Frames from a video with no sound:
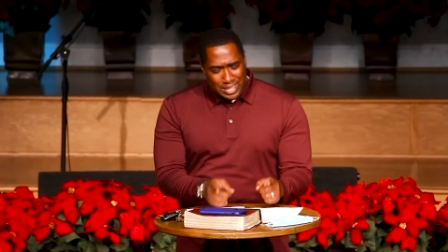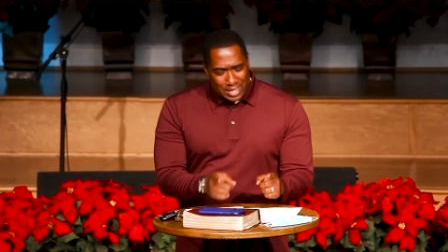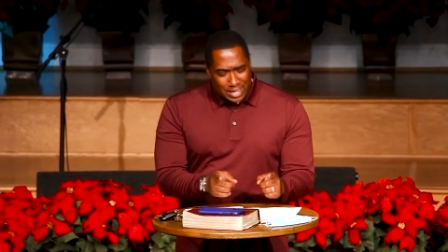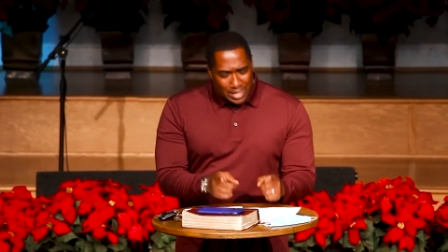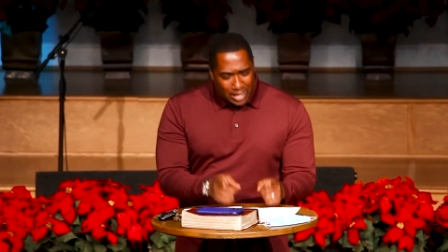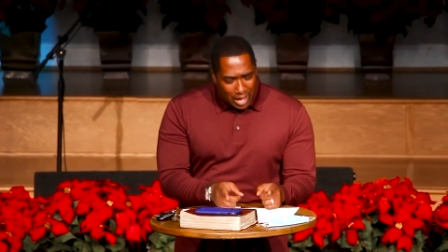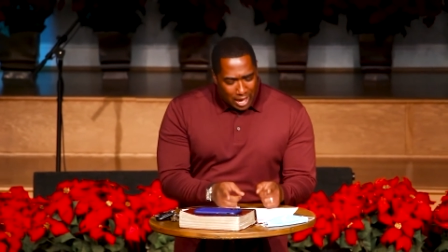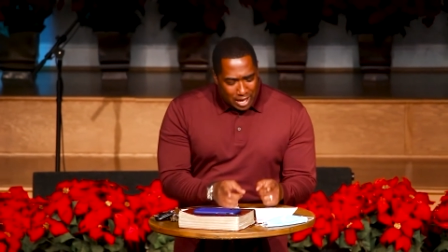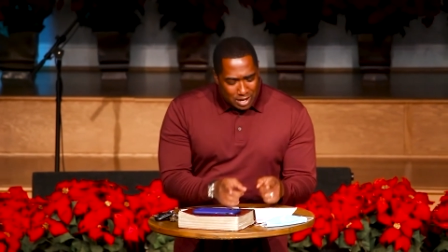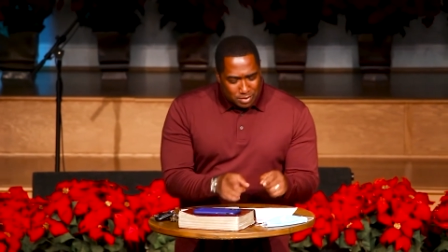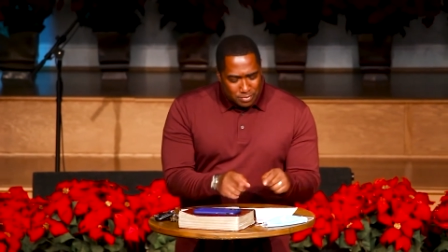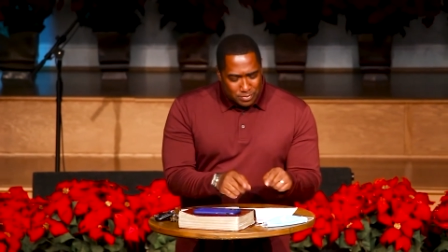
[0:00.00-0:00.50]
in
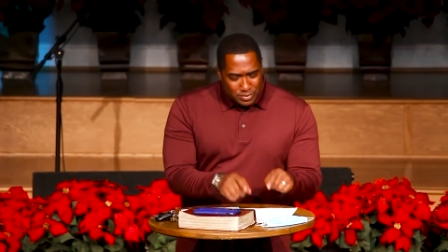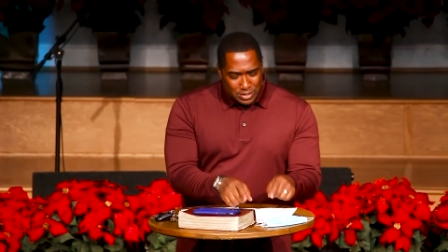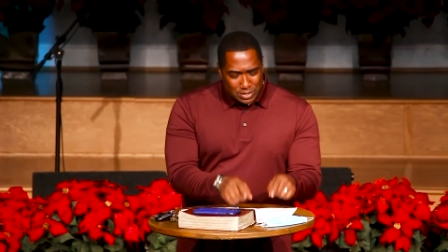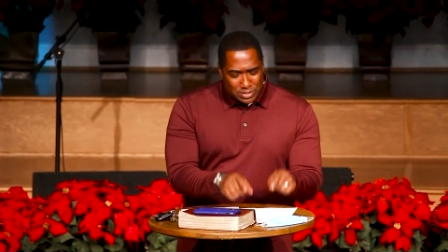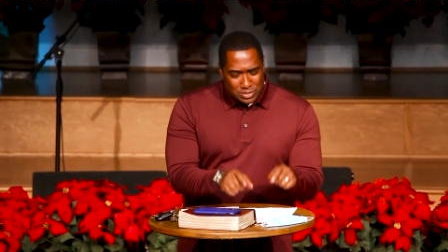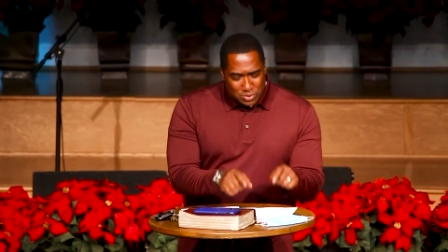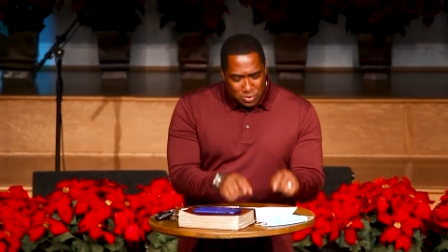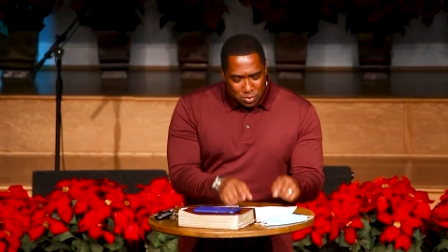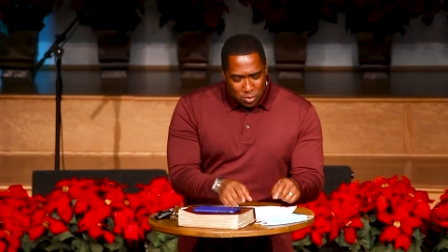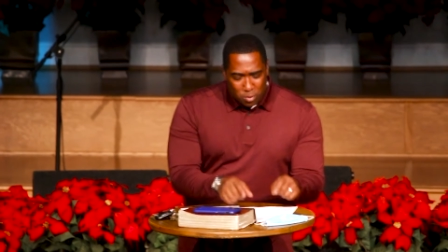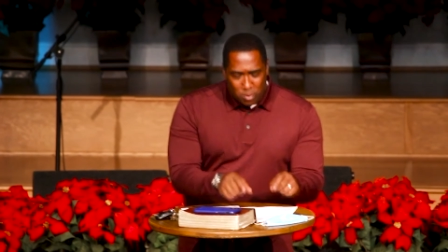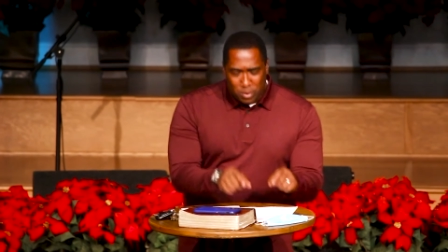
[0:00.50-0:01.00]
light of this
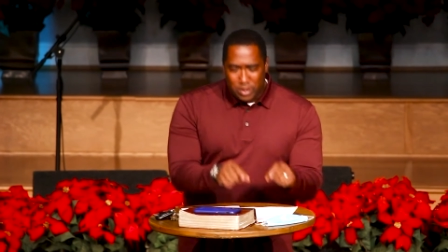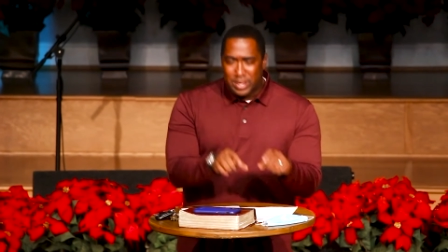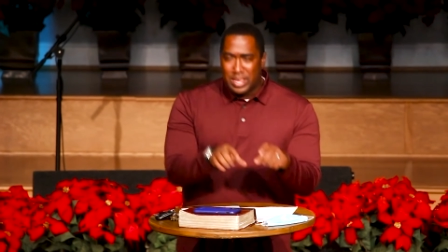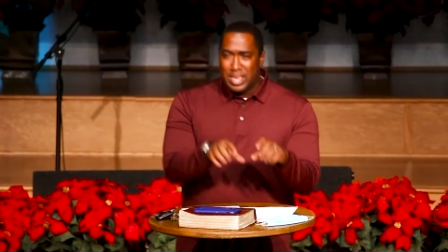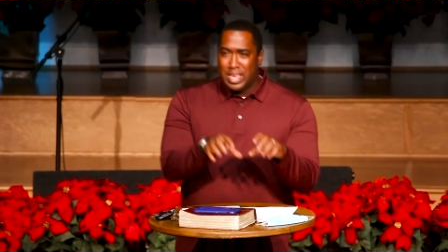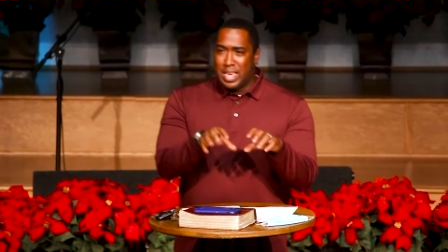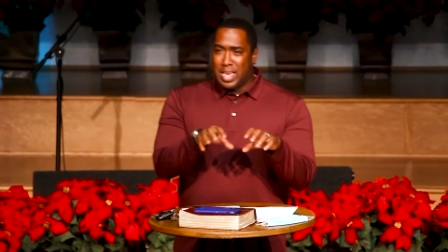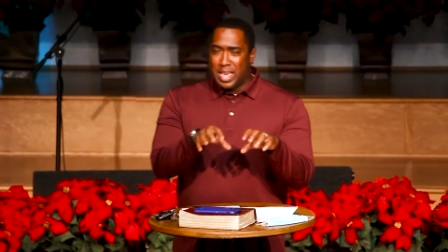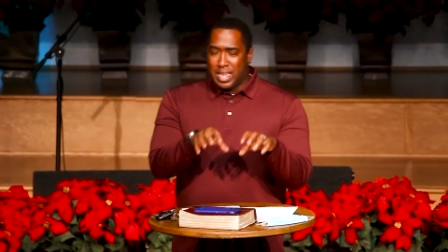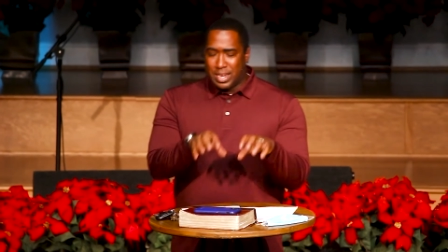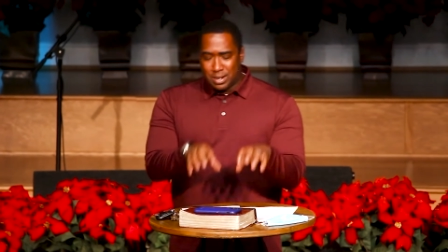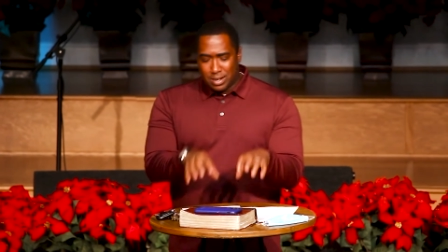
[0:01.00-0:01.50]
story
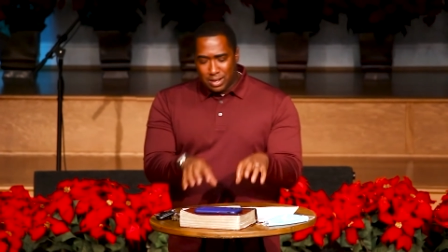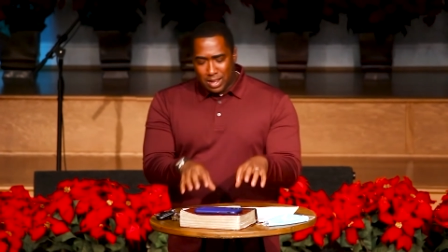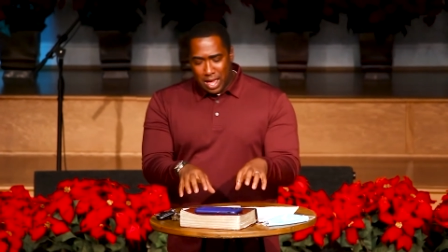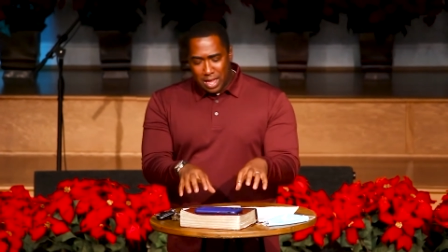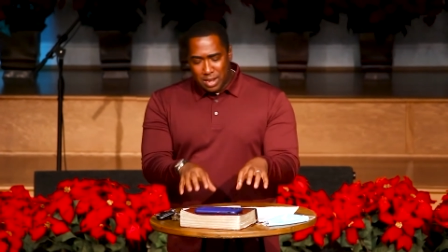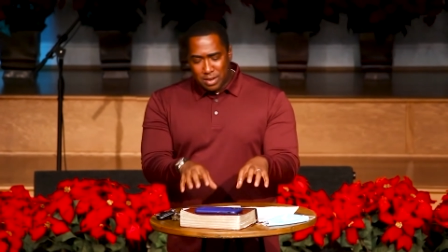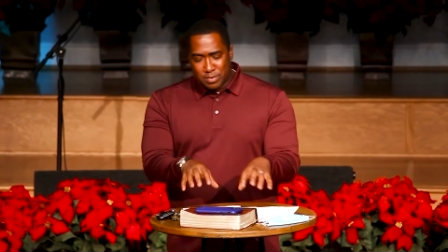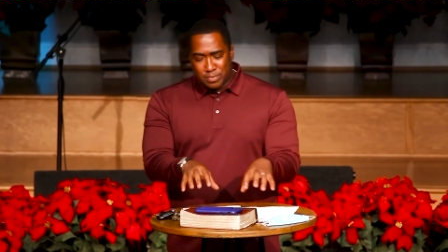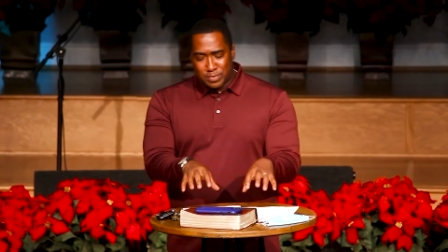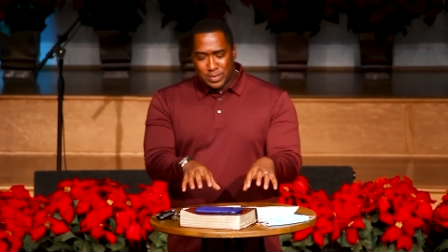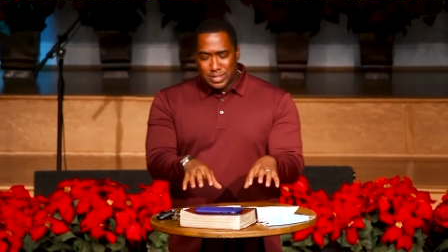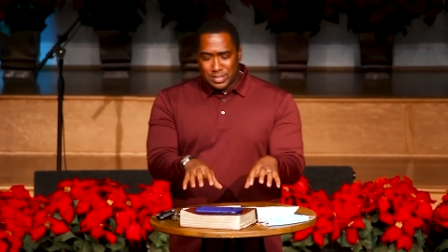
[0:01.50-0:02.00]
and in
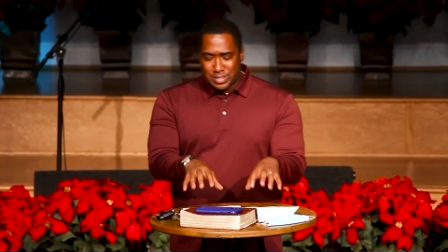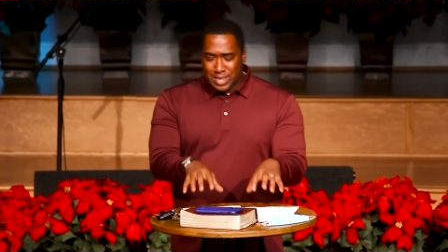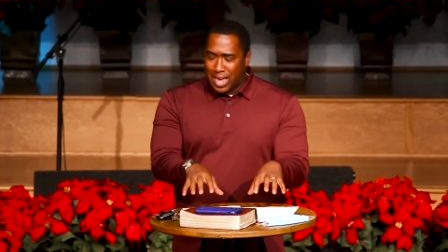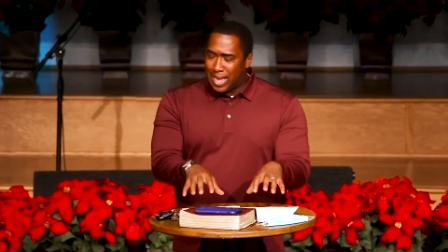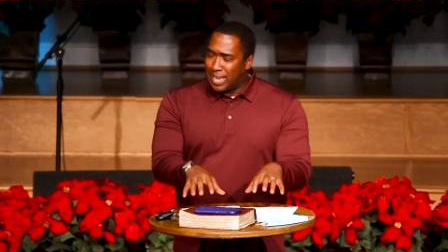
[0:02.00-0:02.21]
light of this